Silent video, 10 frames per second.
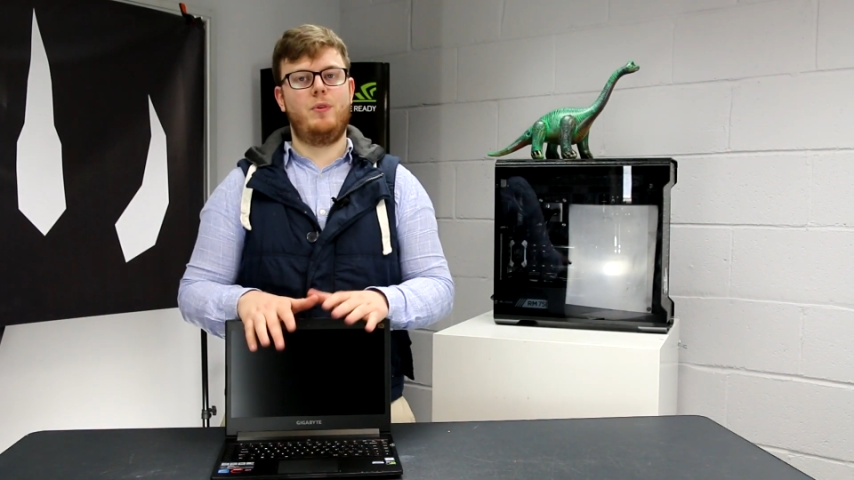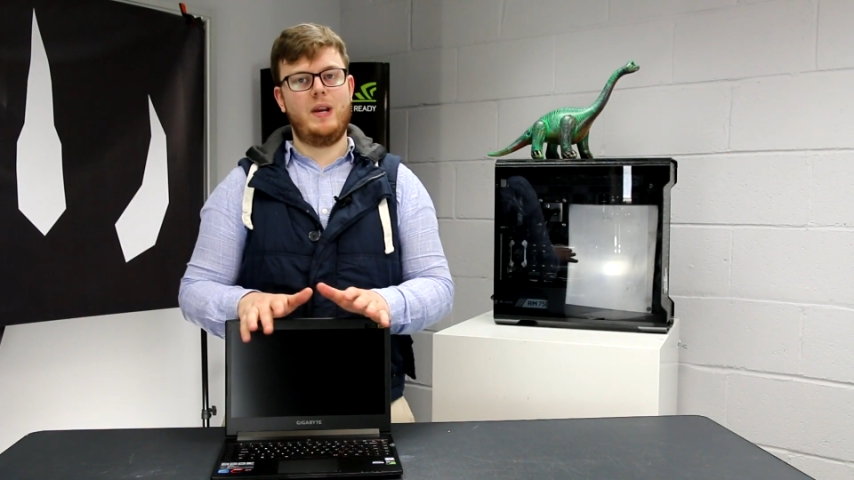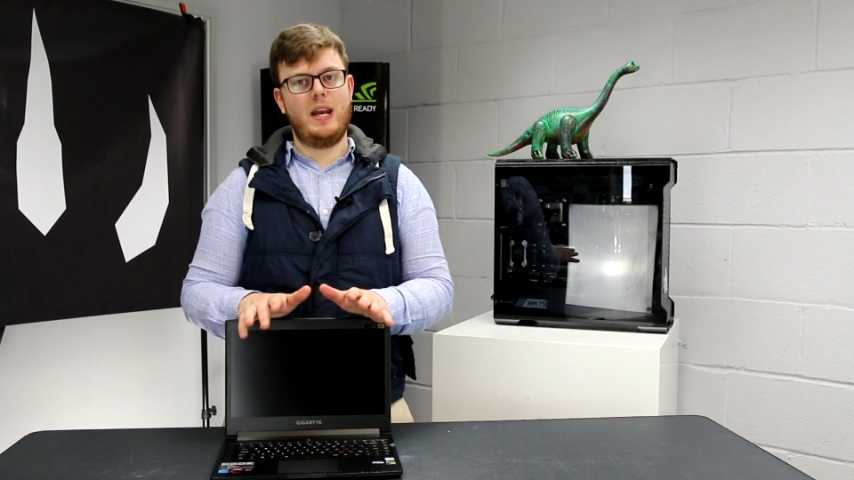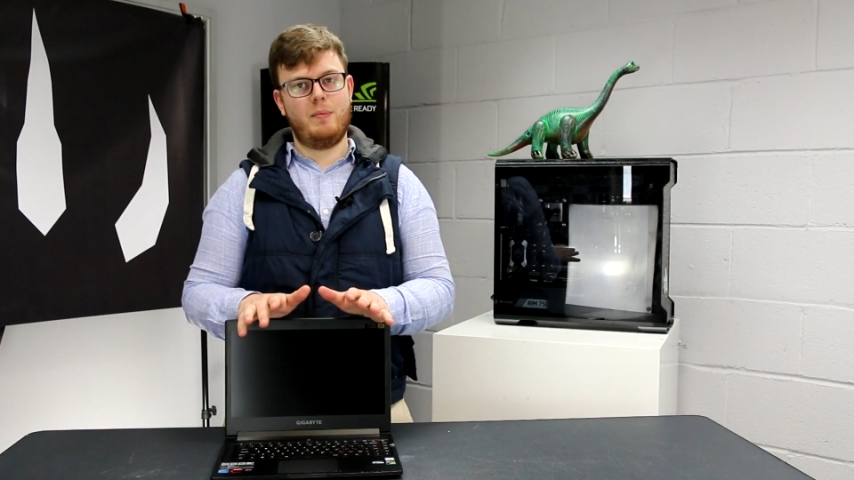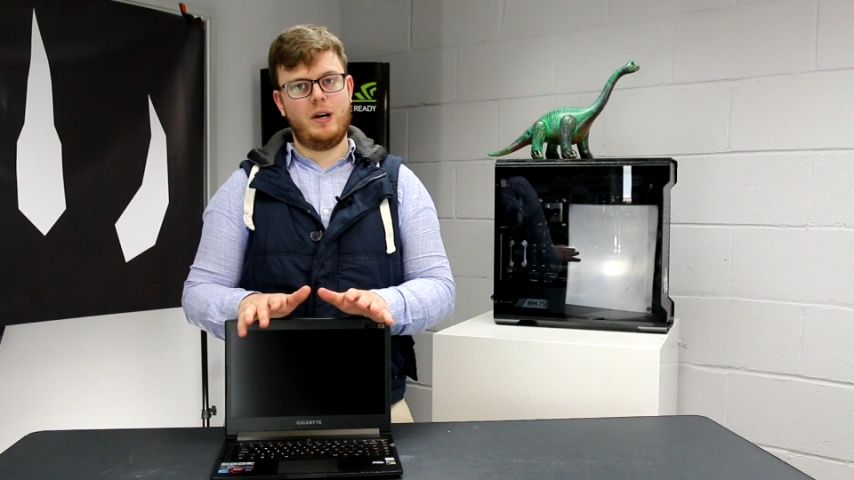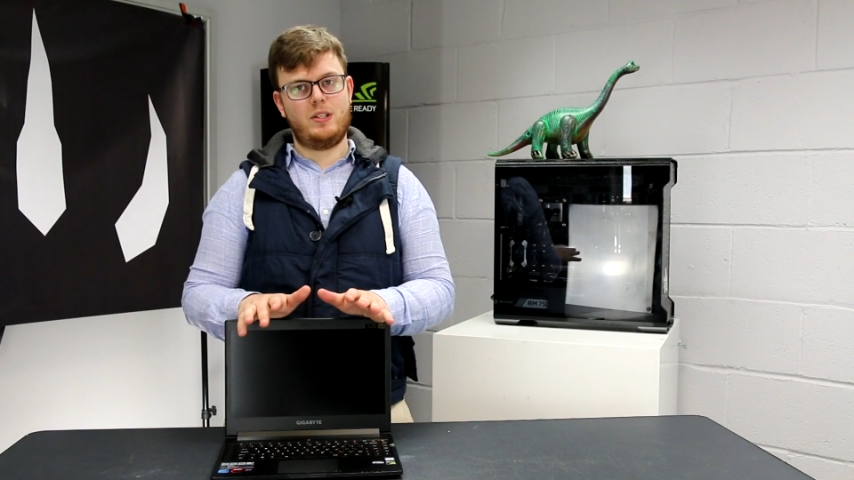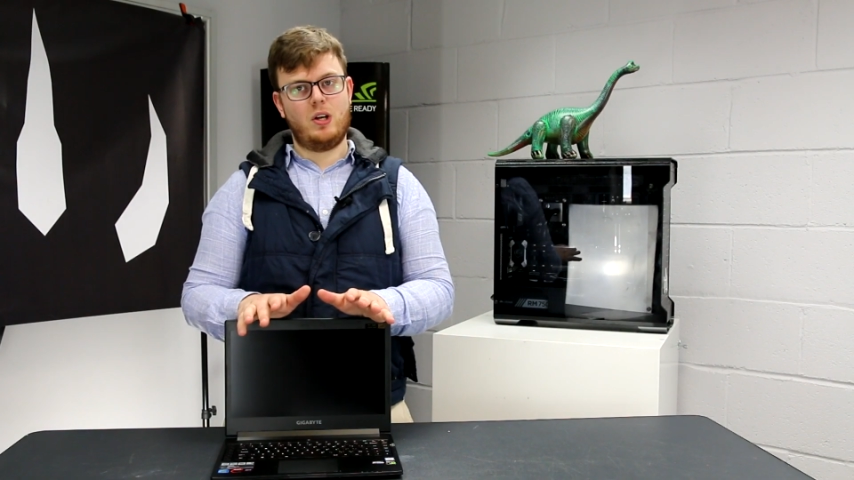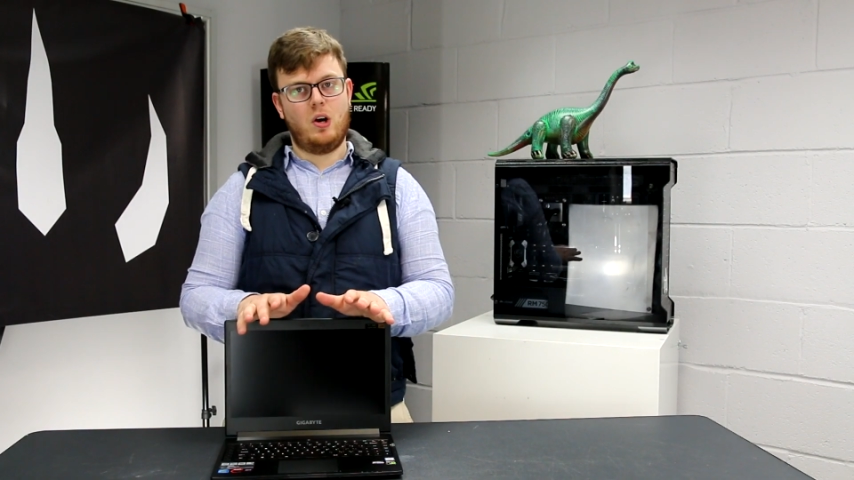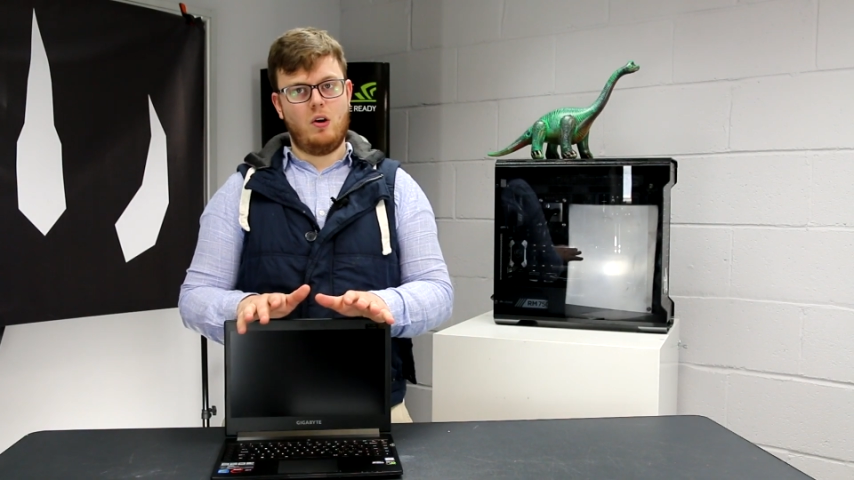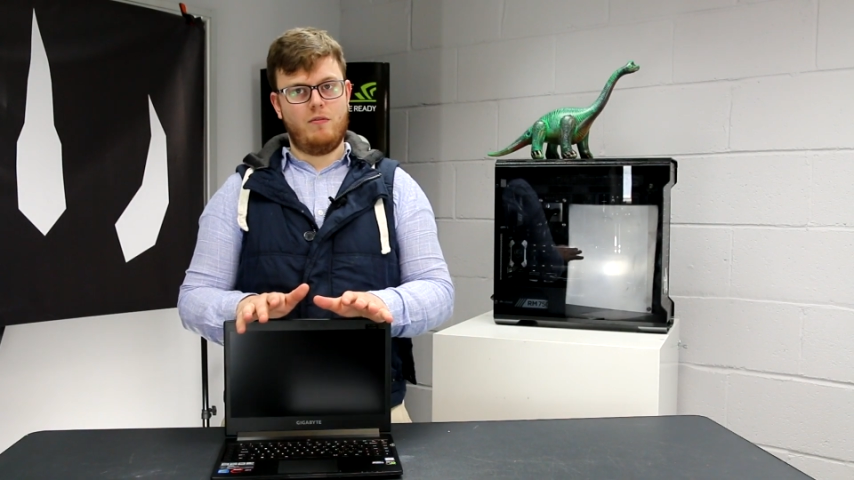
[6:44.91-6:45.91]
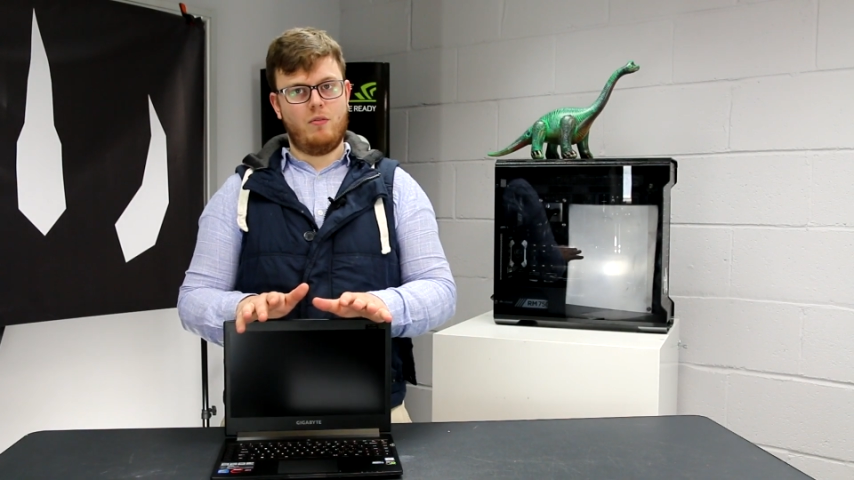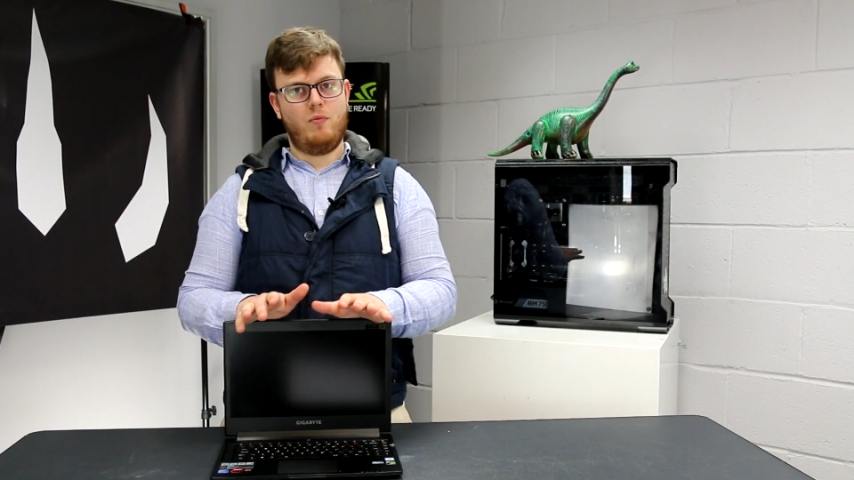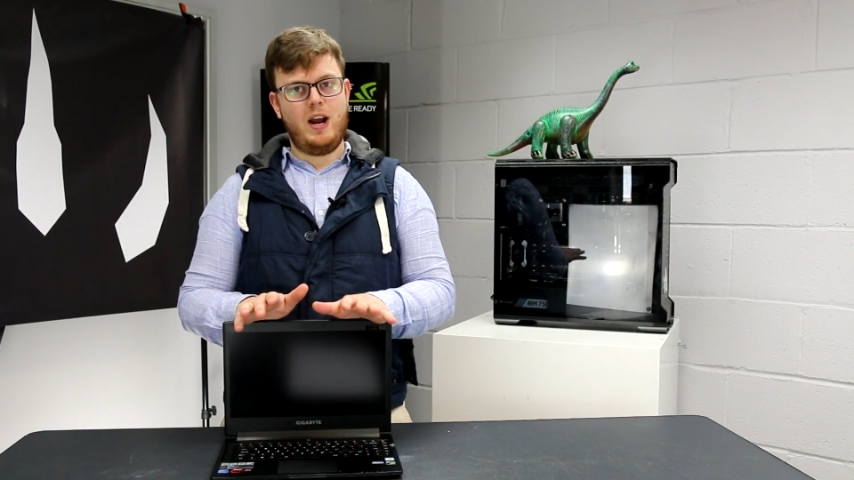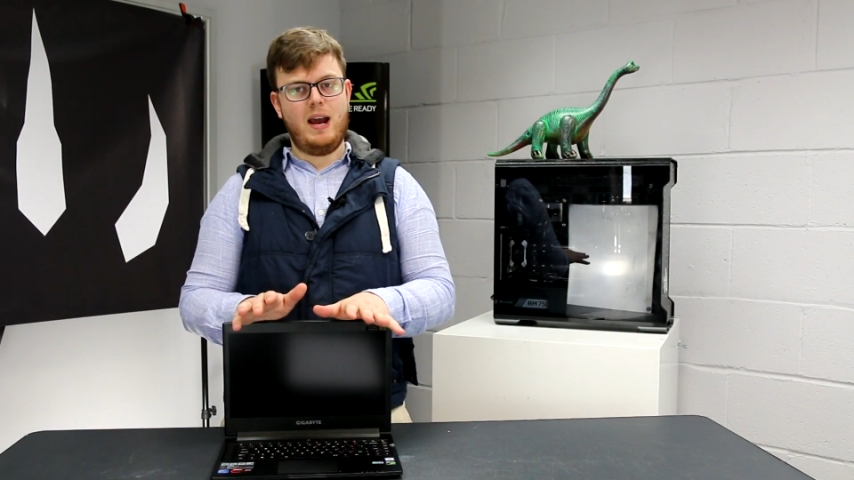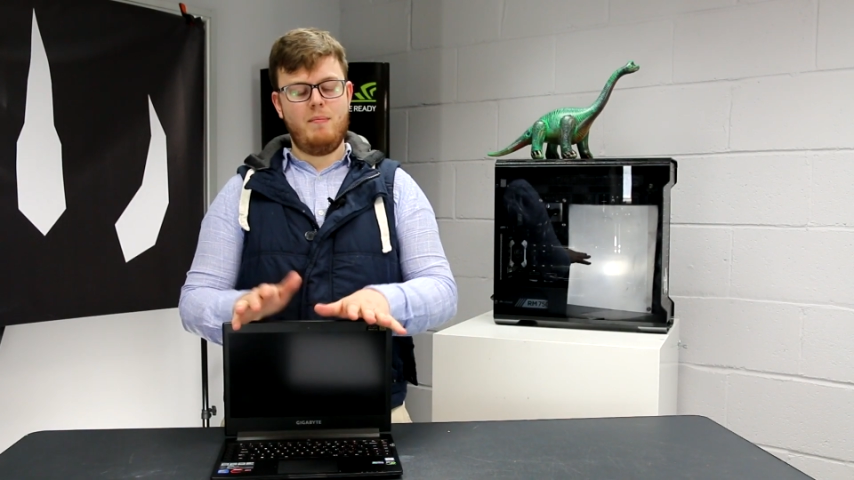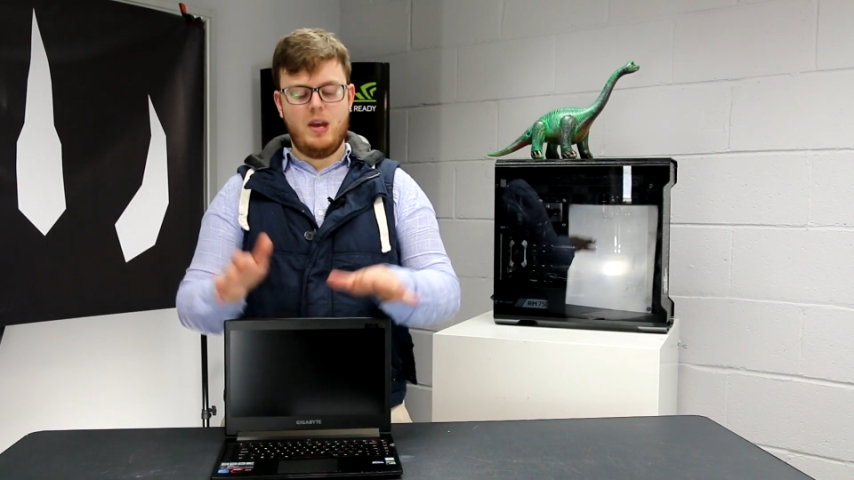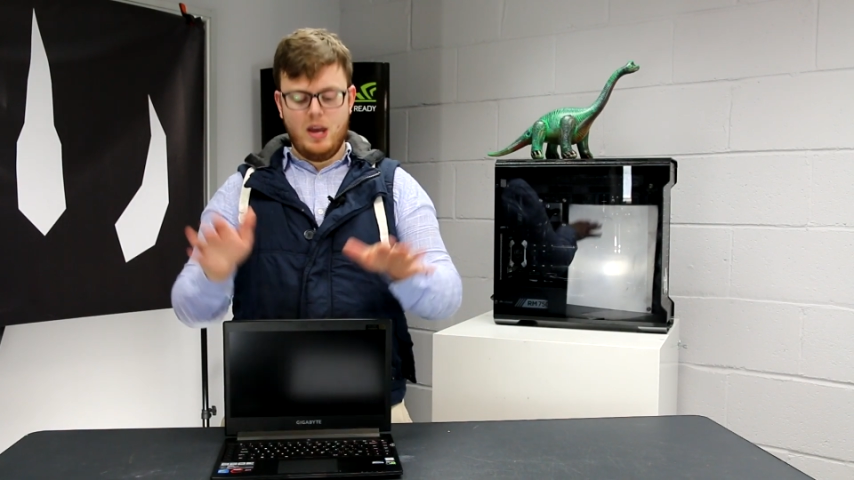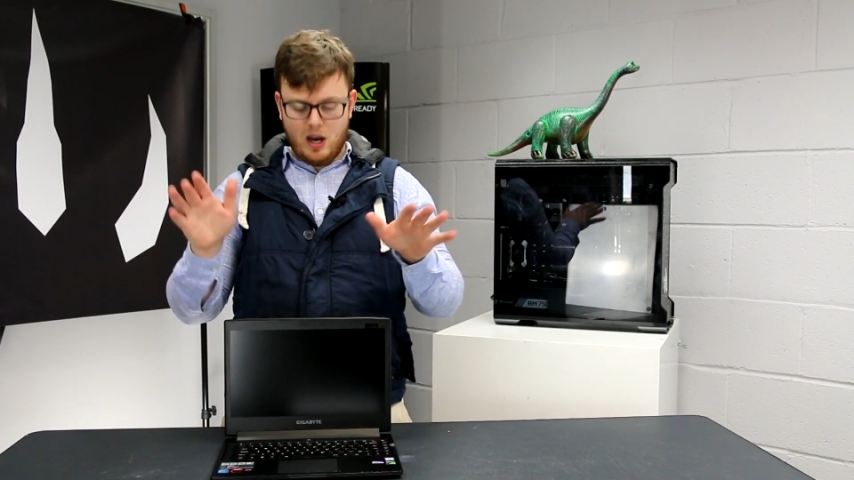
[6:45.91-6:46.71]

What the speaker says: 3 GB of RAM.